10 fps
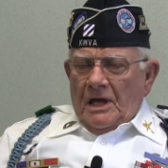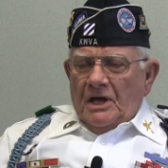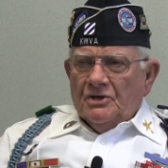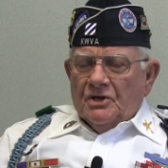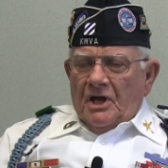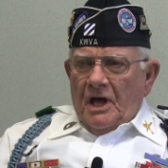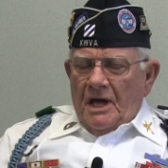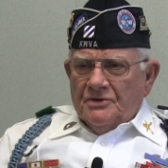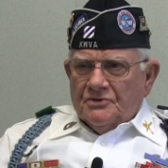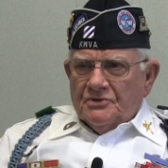in
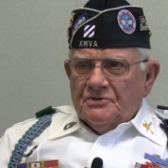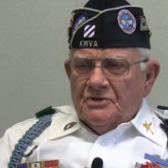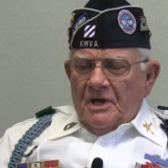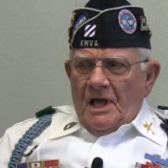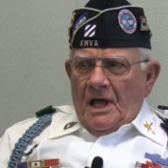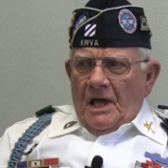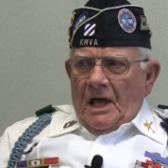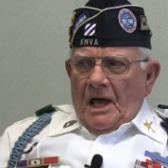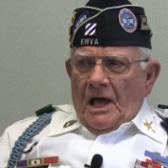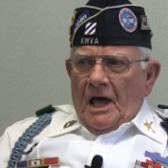Kansas
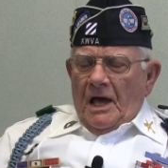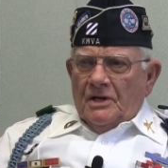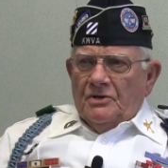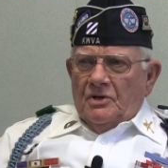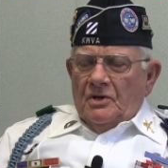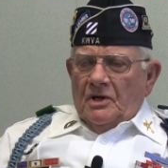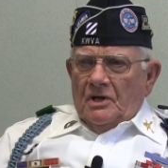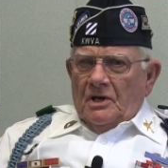had